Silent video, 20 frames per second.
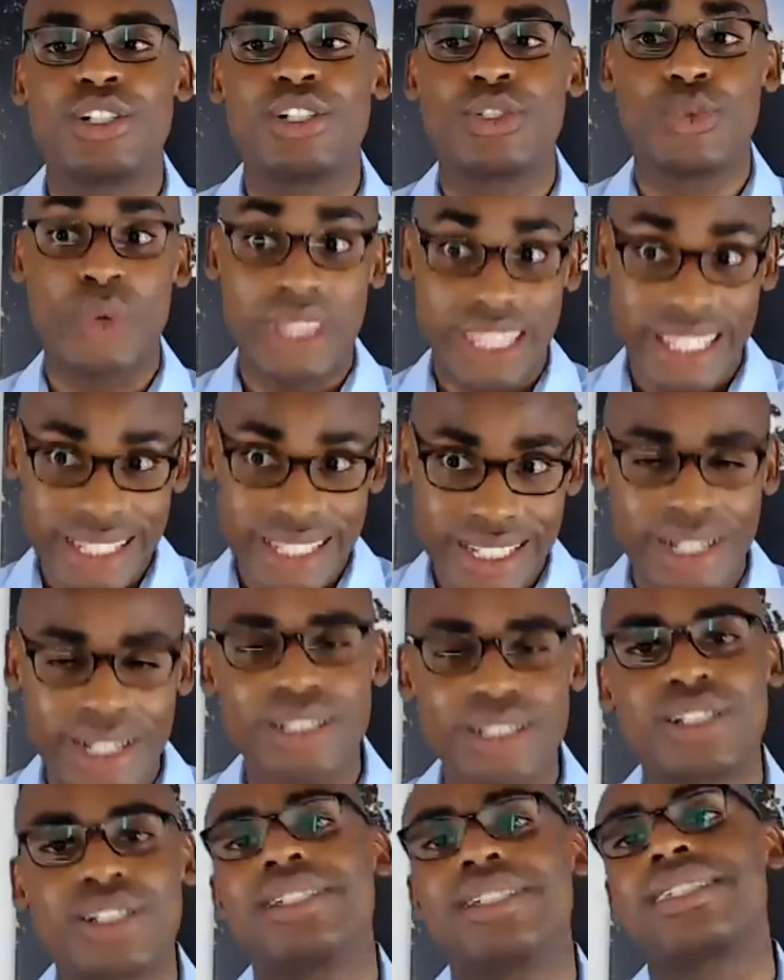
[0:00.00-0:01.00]
within
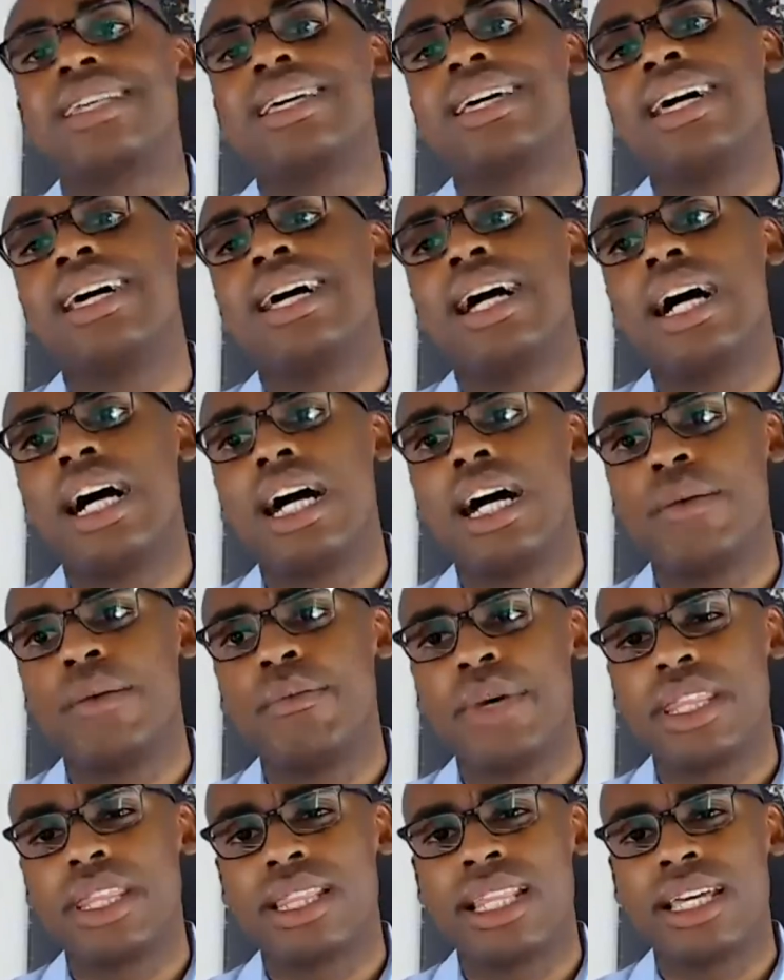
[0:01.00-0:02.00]
cultures,
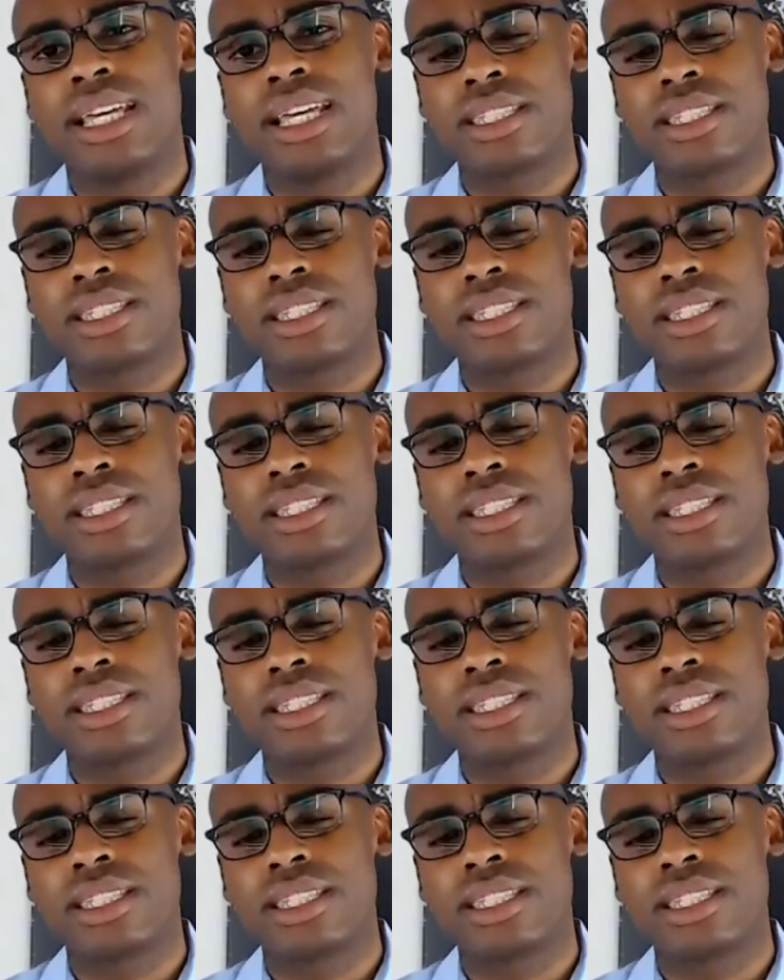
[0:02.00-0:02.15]
and the like.